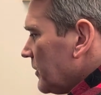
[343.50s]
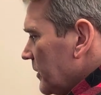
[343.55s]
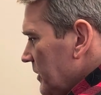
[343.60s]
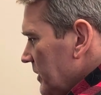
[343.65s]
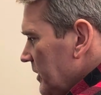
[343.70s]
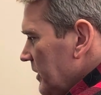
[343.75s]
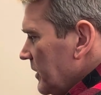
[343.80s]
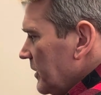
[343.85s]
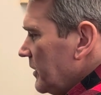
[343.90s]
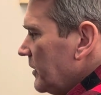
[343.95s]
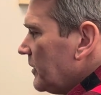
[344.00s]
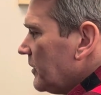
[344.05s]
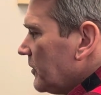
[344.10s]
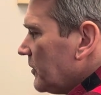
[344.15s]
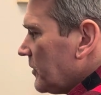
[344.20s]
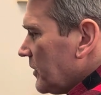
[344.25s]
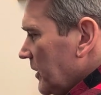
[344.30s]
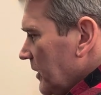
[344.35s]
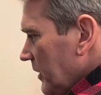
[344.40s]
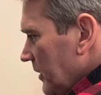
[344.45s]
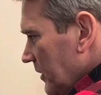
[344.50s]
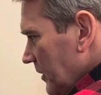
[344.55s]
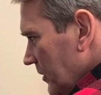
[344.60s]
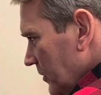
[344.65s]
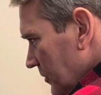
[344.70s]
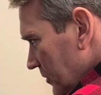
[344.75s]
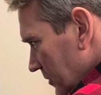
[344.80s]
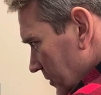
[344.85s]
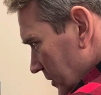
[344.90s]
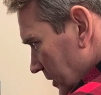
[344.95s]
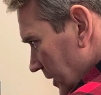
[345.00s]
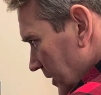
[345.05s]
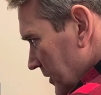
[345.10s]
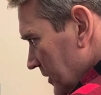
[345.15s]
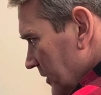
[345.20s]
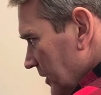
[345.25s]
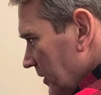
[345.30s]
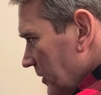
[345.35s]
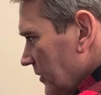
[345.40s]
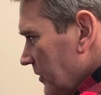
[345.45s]
D. Okay, go. Next
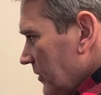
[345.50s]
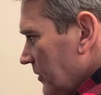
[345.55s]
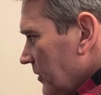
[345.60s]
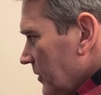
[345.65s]
letter.